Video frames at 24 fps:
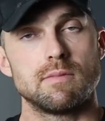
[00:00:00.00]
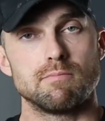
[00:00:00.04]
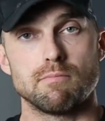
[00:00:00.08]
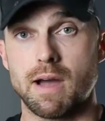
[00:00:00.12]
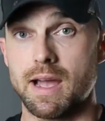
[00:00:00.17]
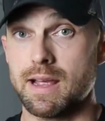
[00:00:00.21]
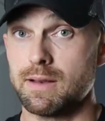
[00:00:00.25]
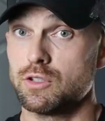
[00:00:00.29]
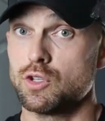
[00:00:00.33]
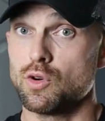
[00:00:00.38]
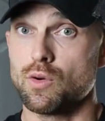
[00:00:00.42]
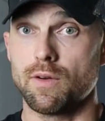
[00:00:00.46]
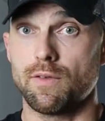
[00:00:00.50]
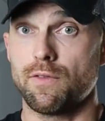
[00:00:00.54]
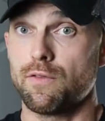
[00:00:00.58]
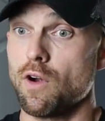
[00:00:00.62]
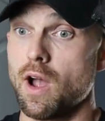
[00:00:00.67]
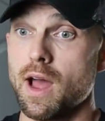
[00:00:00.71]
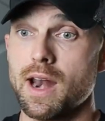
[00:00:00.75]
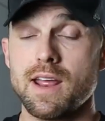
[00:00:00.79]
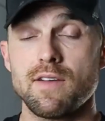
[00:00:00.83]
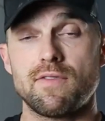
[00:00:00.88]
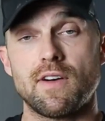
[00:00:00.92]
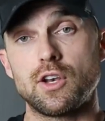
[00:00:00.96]
Might do it
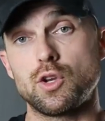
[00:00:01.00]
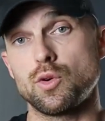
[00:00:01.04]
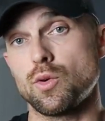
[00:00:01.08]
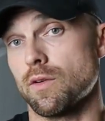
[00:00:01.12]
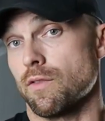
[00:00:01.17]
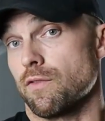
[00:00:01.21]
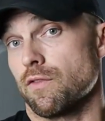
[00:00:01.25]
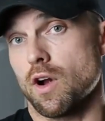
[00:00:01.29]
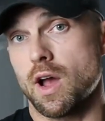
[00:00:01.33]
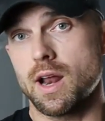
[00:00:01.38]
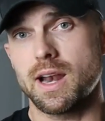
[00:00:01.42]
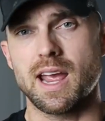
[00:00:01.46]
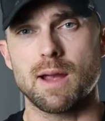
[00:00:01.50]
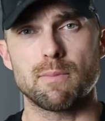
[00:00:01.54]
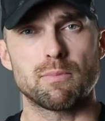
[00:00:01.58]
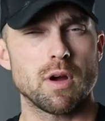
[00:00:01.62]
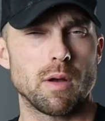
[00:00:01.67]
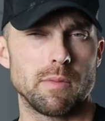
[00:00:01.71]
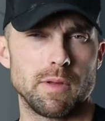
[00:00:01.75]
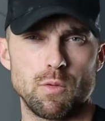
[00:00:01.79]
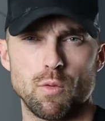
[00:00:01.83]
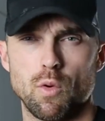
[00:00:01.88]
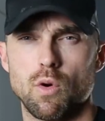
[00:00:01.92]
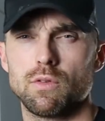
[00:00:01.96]
Friday. If I do it Friday, I
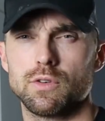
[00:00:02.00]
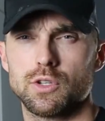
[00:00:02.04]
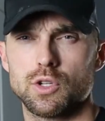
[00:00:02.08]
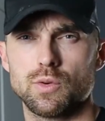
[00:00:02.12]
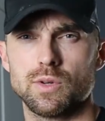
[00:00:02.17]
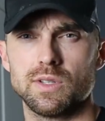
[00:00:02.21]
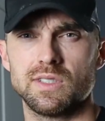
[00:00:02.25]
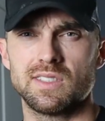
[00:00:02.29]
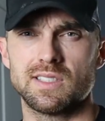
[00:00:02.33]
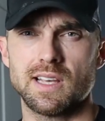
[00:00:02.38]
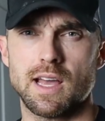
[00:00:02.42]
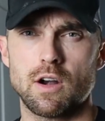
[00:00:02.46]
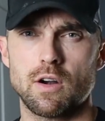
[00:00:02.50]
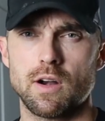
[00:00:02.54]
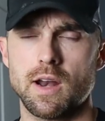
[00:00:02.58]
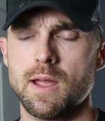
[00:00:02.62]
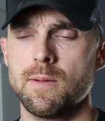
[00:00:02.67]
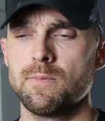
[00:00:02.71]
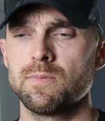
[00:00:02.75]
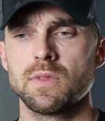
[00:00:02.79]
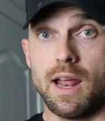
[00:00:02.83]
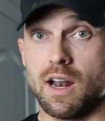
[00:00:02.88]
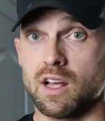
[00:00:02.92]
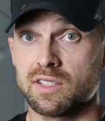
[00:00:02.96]
probably won't do it
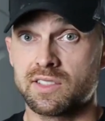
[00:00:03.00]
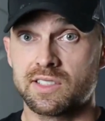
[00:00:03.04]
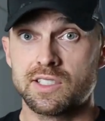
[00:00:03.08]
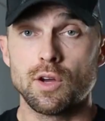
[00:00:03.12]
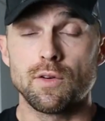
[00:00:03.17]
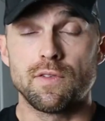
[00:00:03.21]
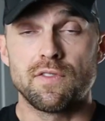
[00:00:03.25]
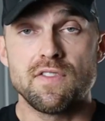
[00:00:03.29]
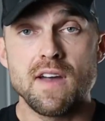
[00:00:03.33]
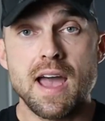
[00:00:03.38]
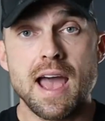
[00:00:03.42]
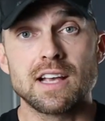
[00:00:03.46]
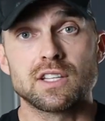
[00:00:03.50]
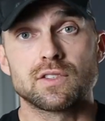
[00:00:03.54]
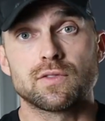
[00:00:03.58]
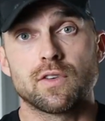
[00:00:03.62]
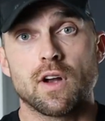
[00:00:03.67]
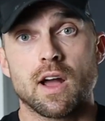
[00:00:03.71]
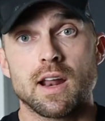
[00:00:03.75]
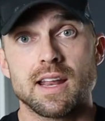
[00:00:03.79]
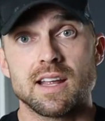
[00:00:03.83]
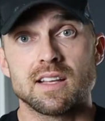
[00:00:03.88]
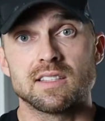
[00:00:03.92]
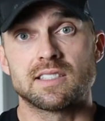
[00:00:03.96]
Saturday. And I'll still fast
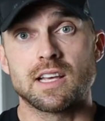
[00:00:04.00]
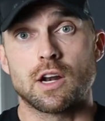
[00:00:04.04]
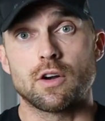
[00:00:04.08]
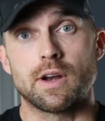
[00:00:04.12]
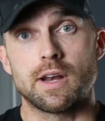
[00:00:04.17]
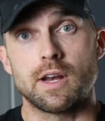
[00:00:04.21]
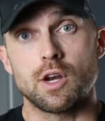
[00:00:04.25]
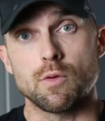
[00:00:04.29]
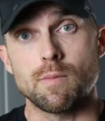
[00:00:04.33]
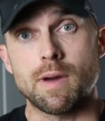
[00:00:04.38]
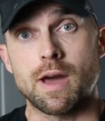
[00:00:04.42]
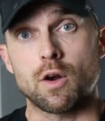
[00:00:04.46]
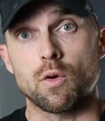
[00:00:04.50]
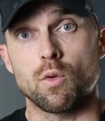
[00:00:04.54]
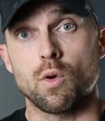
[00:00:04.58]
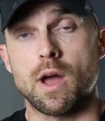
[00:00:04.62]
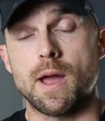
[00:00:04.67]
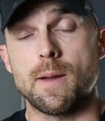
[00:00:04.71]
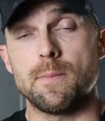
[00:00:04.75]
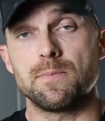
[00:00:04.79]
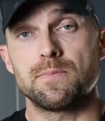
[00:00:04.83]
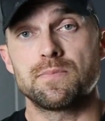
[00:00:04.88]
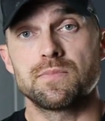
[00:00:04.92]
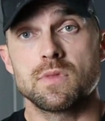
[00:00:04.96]
Friday and Saturday no matter
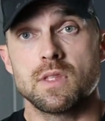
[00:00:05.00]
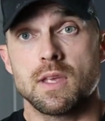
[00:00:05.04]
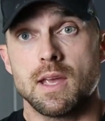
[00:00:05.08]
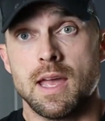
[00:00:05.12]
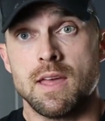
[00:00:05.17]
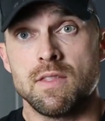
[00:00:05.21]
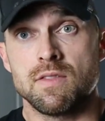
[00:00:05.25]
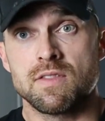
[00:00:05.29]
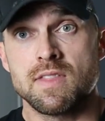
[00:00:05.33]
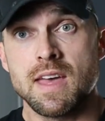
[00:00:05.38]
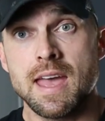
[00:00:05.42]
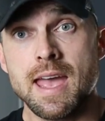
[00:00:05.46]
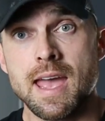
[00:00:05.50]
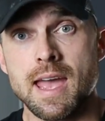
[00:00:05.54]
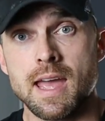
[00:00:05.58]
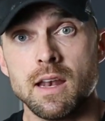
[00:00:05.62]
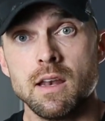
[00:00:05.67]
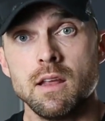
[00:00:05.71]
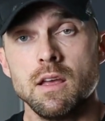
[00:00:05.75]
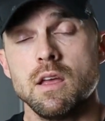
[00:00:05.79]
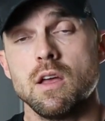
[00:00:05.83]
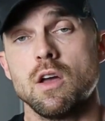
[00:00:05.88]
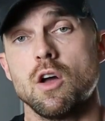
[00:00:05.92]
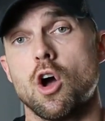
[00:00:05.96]
what. And
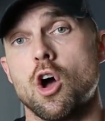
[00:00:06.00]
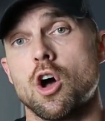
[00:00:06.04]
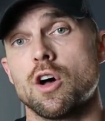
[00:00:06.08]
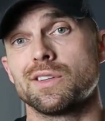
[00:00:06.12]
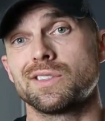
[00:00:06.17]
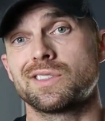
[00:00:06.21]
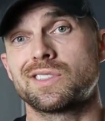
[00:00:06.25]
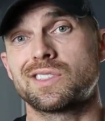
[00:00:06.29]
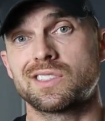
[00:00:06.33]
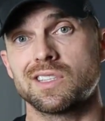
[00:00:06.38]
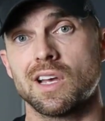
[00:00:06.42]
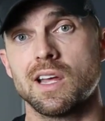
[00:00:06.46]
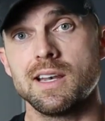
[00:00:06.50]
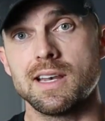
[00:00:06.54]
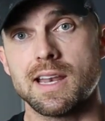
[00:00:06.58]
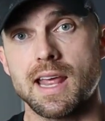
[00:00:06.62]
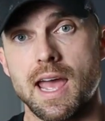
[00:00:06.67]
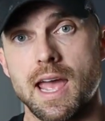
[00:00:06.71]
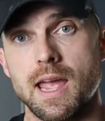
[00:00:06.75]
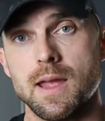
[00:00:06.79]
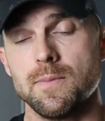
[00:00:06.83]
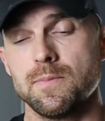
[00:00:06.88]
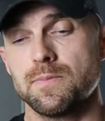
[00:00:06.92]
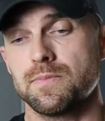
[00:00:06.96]
then on
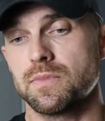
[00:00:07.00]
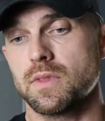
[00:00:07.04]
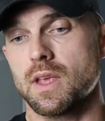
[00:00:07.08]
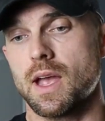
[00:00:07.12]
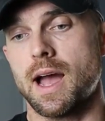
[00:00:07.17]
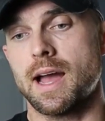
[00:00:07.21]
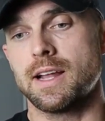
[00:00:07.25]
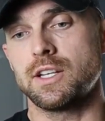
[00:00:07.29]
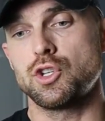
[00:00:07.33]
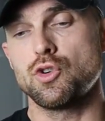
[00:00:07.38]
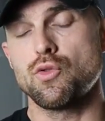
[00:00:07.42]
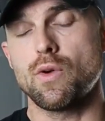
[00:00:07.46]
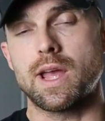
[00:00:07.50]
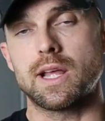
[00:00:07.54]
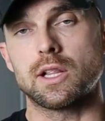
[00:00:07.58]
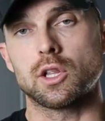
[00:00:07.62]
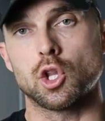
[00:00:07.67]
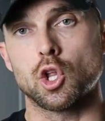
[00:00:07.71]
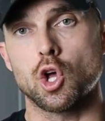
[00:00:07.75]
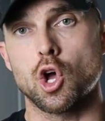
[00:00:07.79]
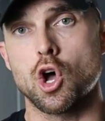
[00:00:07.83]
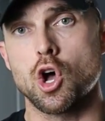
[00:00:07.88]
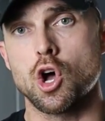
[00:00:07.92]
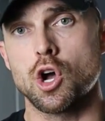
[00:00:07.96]
Sunday, I do a
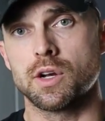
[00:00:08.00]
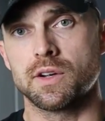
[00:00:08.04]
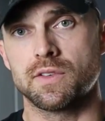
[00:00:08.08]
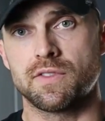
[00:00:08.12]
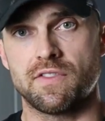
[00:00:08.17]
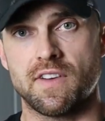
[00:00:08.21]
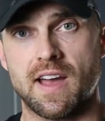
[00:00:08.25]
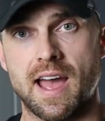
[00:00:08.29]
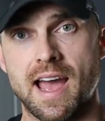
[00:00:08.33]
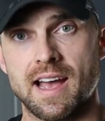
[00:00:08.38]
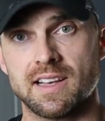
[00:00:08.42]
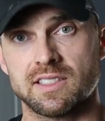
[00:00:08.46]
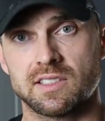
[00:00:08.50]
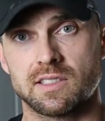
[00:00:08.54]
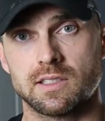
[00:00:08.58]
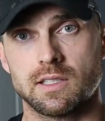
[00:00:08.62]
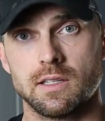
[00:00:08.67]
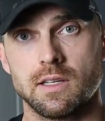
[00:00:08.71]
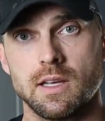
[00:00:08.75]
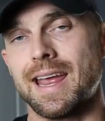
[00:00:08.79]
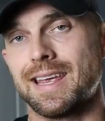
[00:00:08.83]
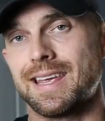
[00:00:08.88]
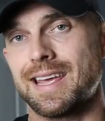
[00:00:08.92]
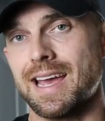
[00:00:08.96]
long
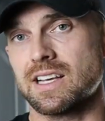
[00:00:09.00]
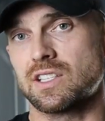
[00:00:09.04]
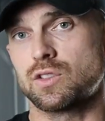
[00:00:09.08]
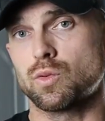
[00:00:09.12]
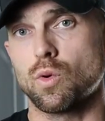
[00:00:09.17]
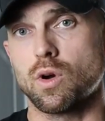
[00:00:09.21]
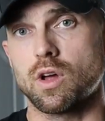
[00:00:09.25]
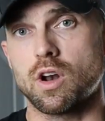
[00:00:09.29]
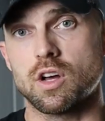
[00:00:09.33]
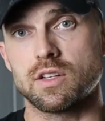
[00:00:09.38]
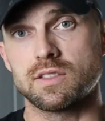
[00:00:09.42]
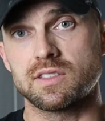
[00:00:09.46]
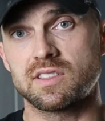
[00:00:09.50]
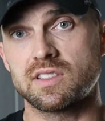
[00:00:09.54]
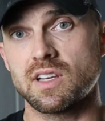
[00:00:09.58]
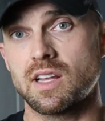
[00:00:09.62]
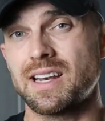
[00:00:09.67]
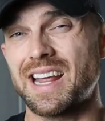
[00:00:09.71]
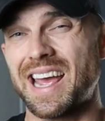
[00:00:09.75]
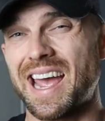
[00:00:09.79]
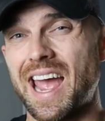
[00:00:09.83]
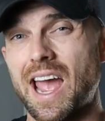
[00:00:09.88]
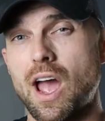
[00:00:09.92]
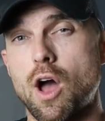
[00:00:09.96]
fast. And guess what? On
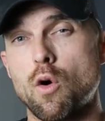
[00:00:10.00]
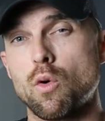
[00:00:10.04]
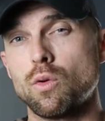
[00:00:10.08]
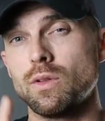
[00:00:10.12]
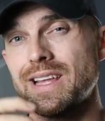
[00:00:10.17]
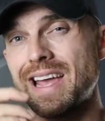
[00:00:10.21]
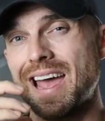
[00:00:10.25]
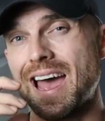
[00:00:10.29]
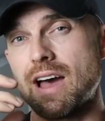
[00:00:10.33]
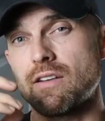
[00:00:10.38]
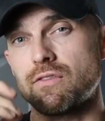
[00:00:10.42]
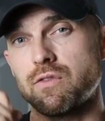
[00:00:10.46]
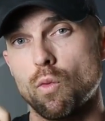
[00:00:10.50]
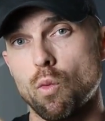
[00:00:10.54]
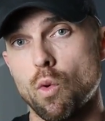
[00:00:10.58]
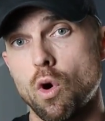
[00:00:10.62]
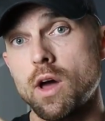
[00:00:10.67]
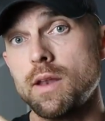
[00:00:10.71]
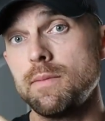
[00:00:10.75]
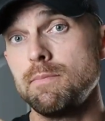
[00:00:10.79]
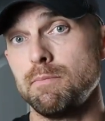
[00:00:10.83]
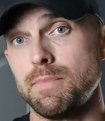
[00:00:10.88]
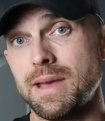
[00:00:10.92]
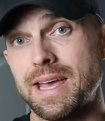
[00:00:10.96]
Sunday, I only have
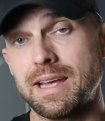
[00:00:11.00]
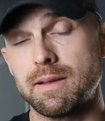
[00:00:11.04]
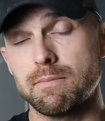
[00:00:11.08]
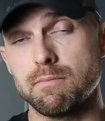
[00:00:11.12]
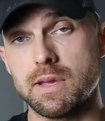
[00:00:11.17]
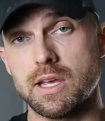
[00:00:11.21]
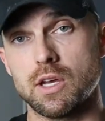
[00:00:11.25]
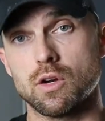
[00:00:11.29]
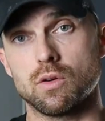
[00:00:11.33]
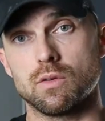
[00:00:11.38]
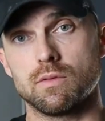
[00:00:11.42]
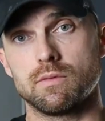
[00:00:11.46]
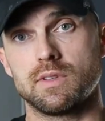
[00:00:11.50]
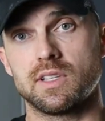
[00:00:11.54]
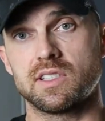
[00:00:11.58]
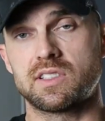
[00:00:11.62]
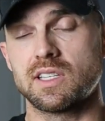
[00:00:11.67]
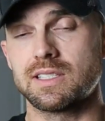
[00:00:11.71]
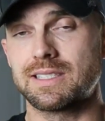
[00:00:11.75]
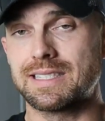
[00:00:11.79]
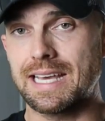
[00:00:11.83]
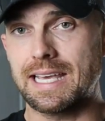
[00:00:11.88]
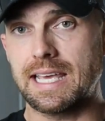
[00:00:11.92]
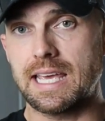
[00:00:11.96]
one big meal.
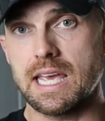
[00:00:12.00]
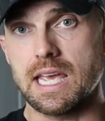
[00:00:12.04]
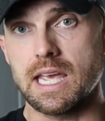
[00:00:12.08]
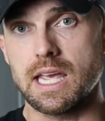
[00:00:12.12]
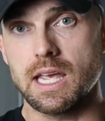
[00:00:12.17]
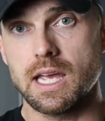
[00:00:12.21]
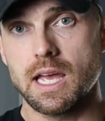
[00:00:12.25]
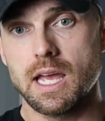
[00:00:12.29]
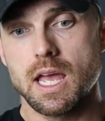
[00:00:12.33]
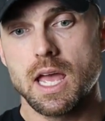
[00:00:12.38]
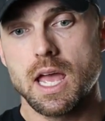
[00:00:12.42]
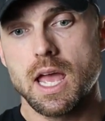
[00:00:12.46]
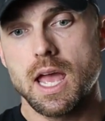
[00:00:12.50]
This is the key.